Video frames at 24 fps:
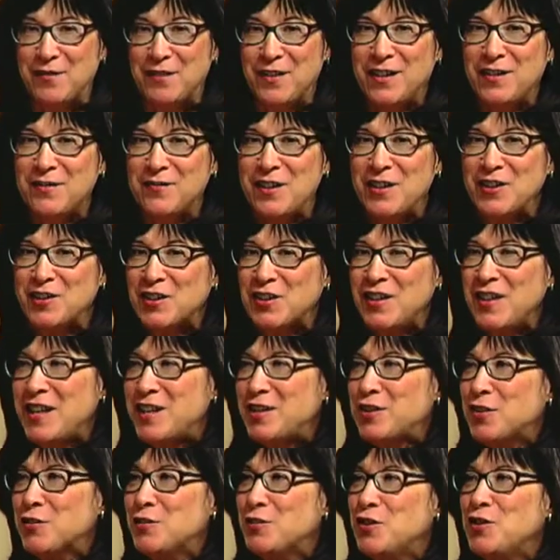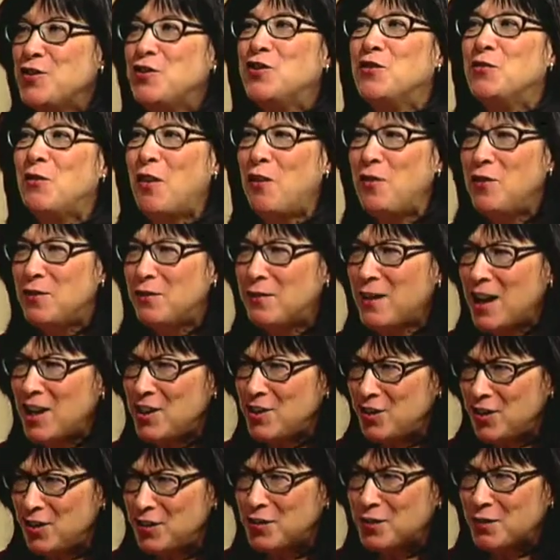And eventually that turned into, oh, you guys
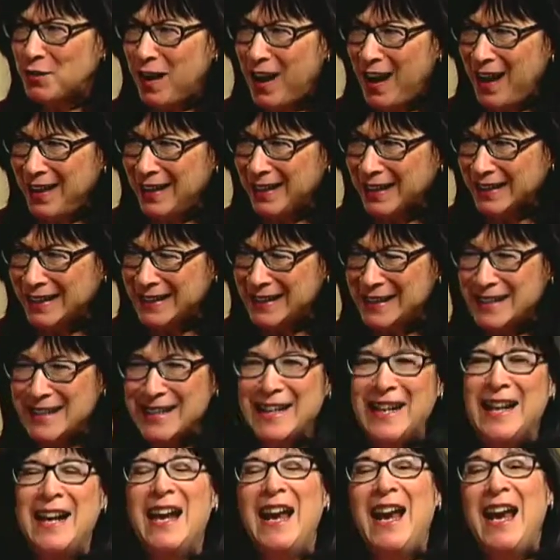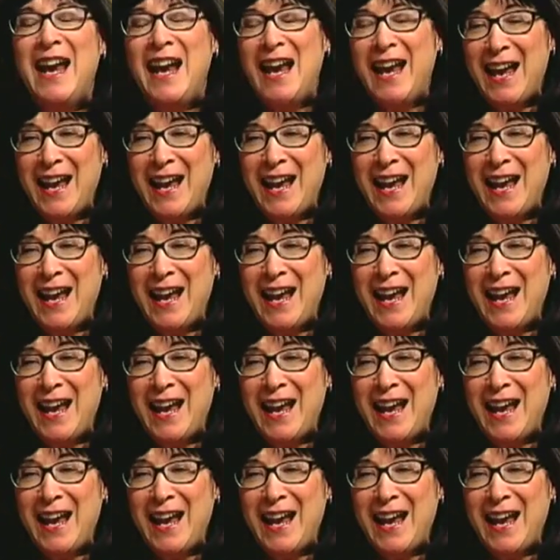should try it.